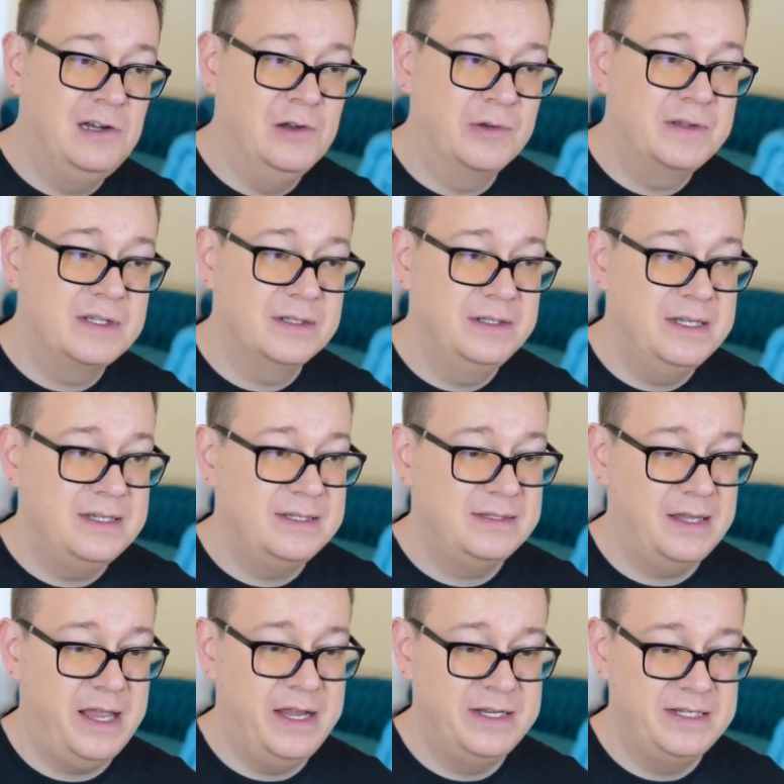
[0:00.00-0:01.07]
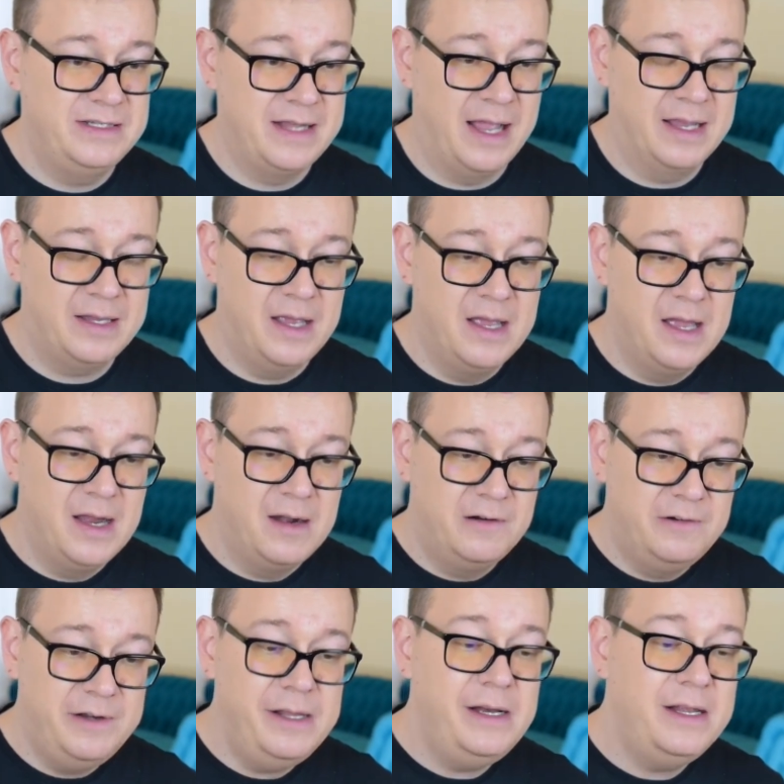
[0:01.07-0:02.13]
looks, this H stack.
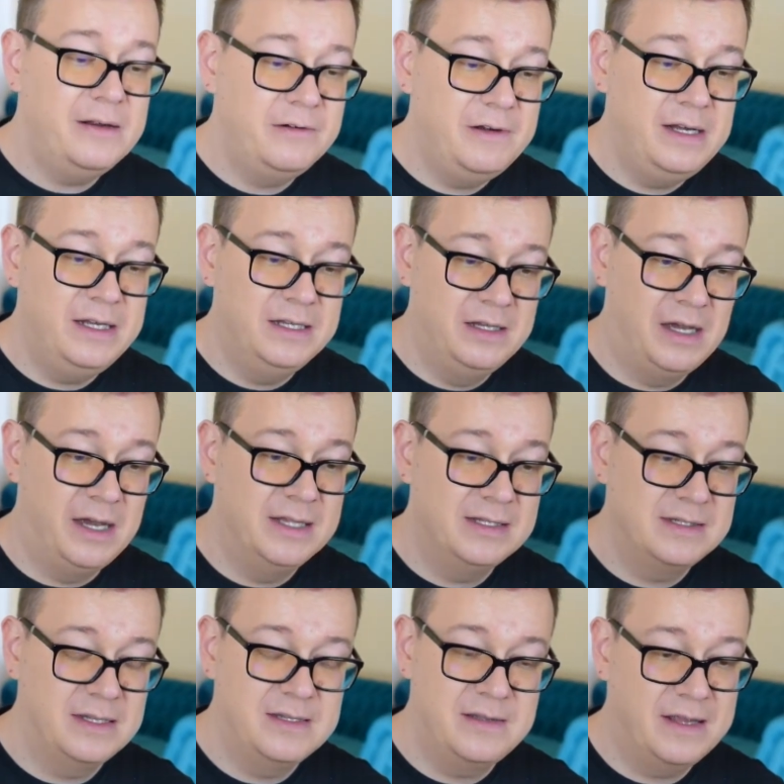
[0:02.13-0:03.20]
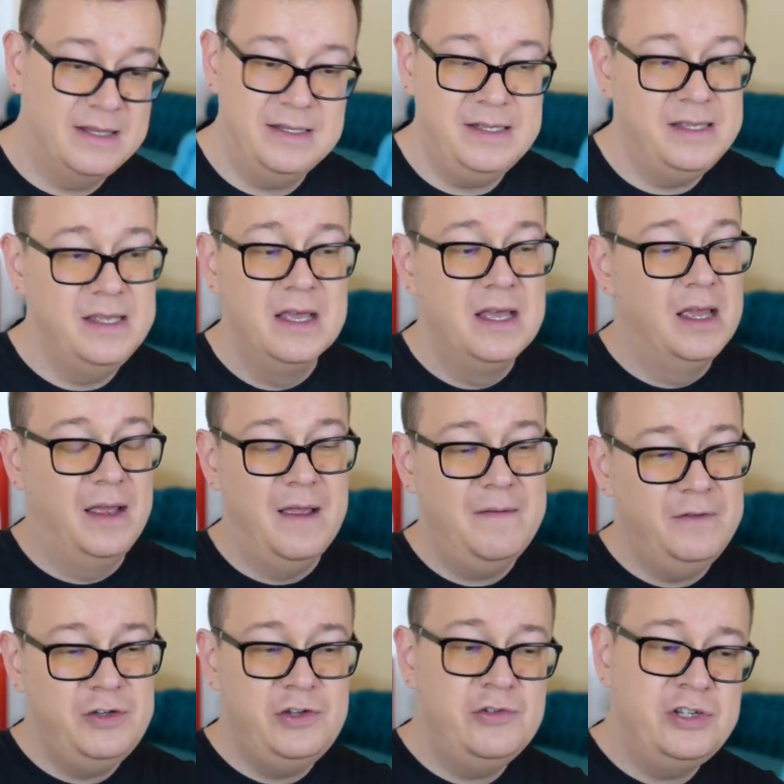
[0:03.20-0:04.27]
Really, really nice. As you can see, uh,
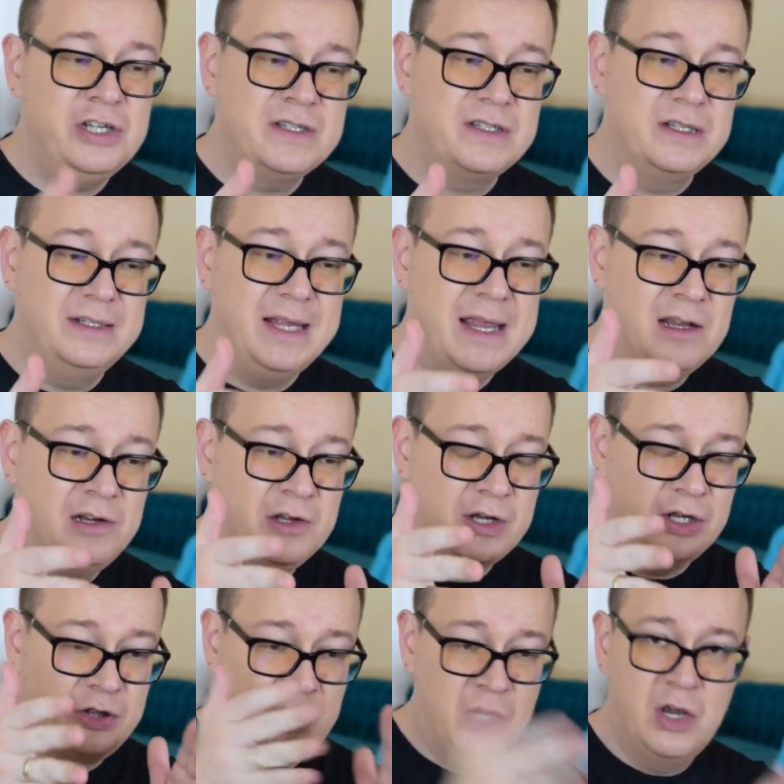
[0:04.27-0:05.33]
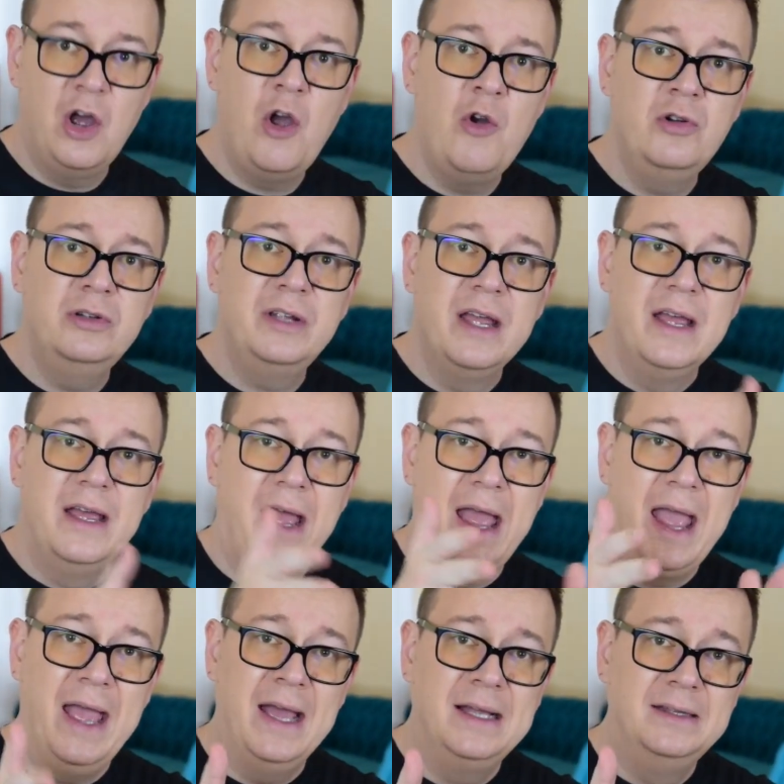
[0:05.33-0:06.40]
you just take a look at the code,
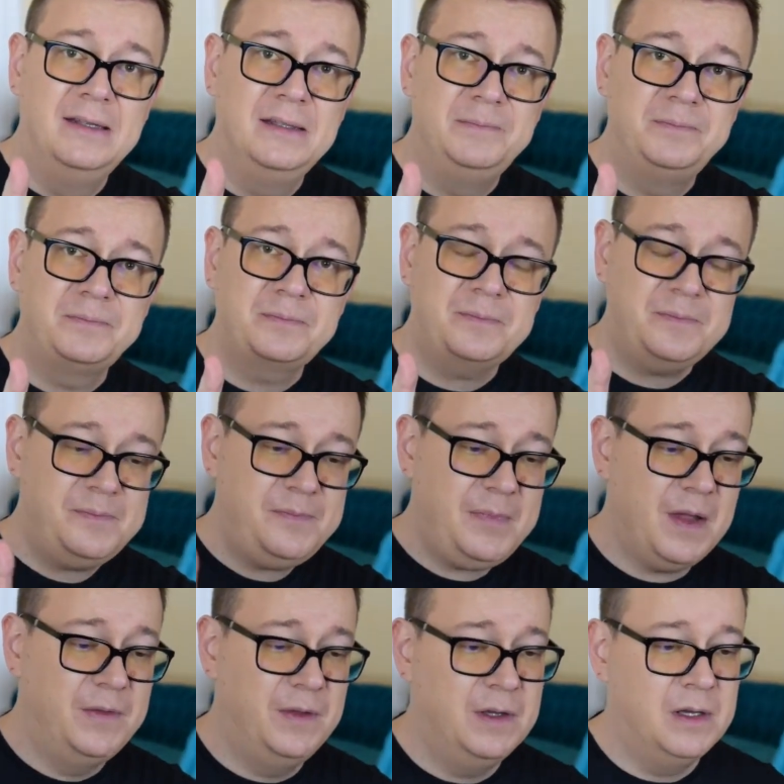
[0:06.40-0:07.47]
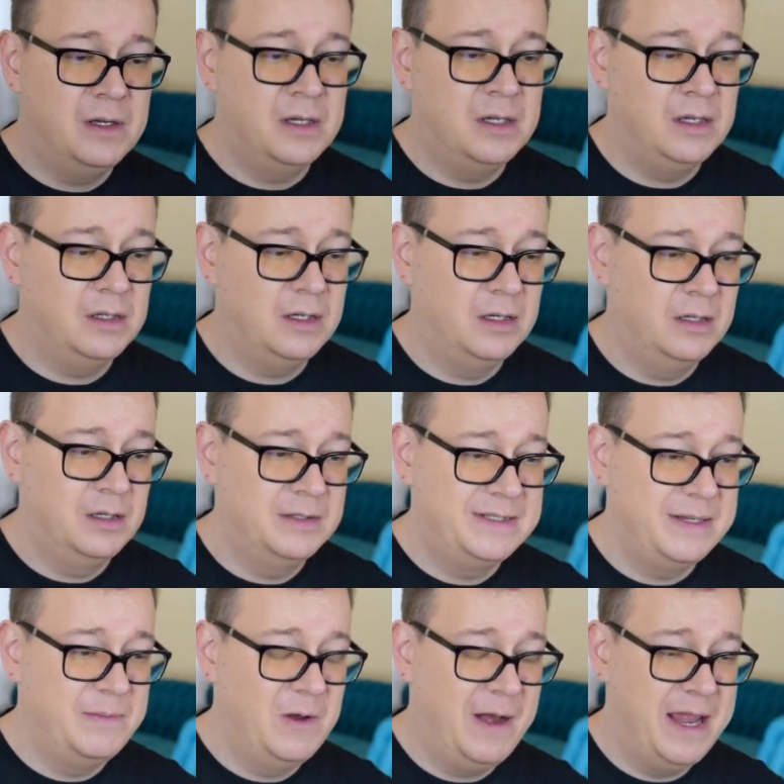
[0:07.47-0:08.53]
and the uh,
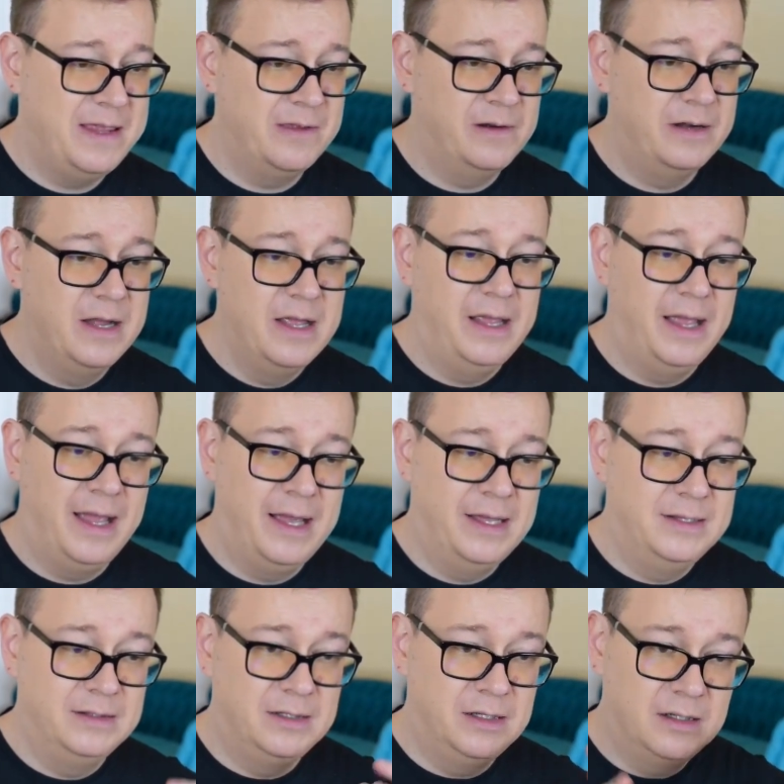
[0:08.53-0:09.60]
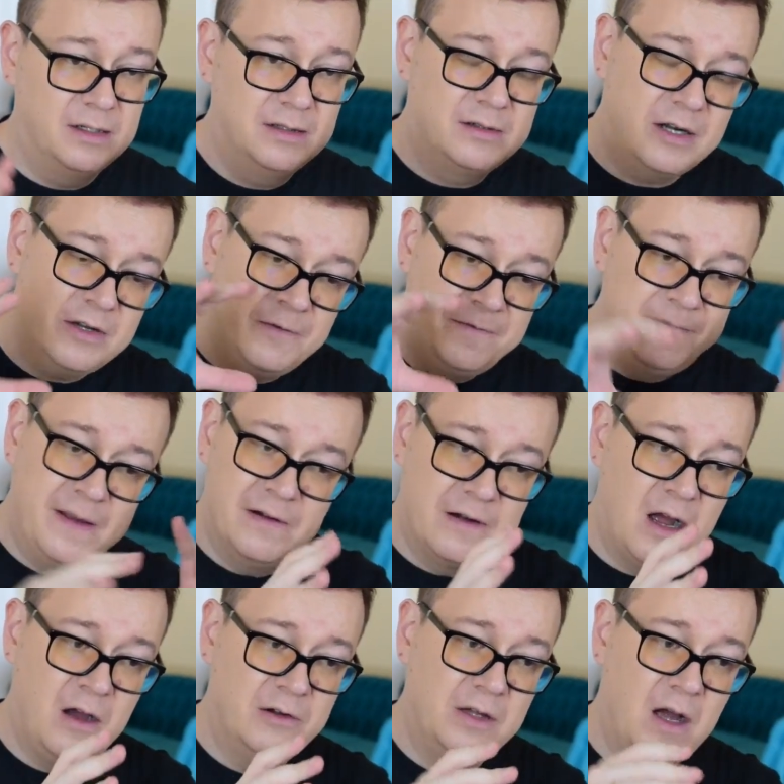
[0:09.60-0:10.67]
simulator and uh, try to
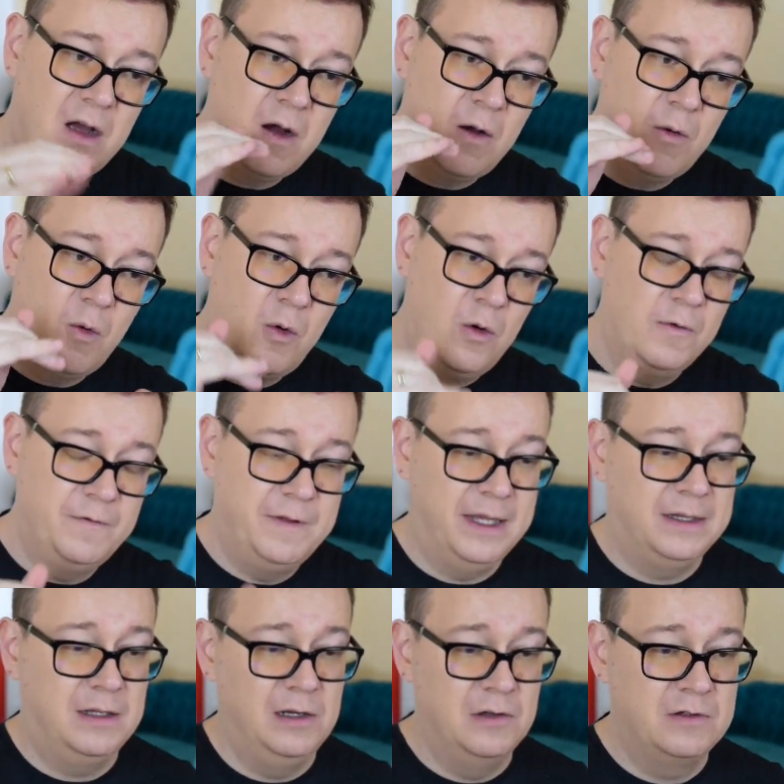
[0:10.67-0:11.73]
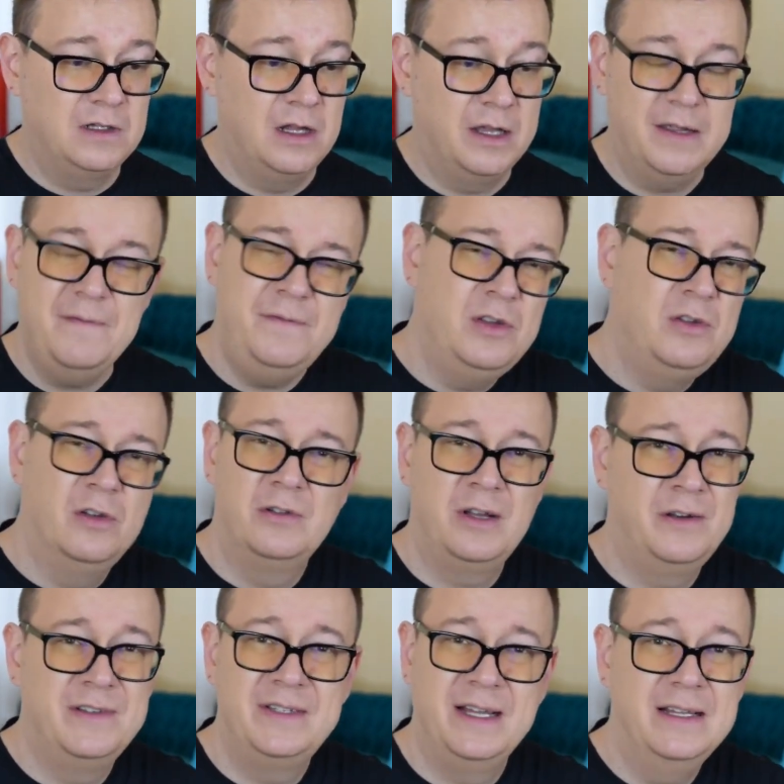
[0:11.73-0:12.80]
figure out how all of that looks like if you don't
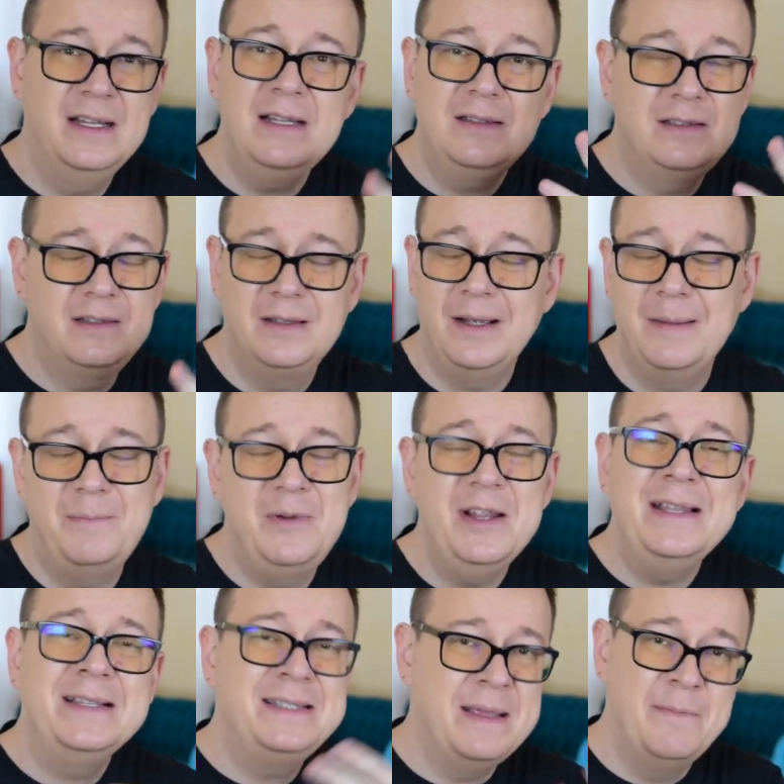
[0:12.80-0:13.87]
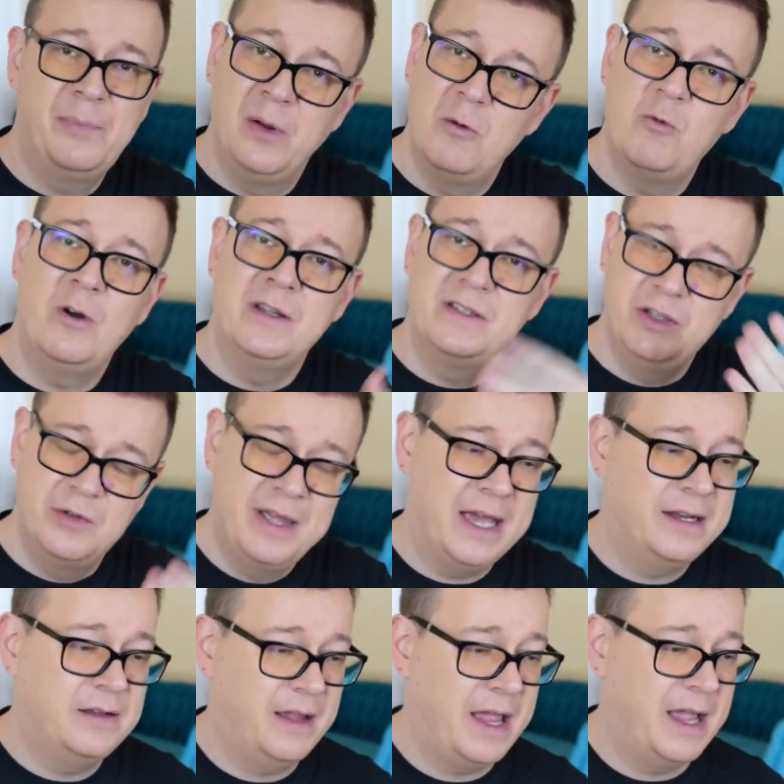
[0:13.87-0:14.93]
understand it's pretty simple once you
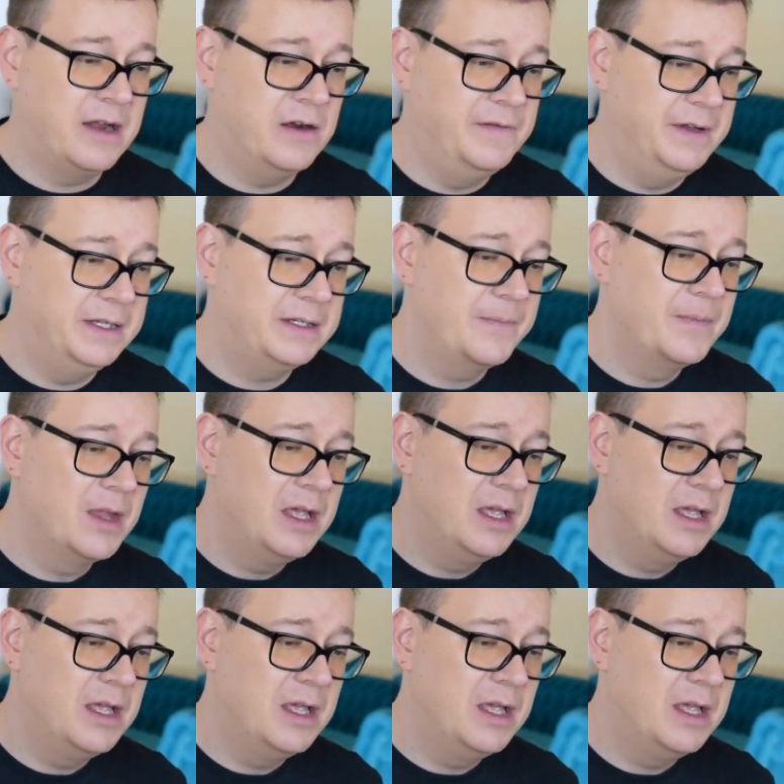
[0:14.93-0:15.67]
get the hang of it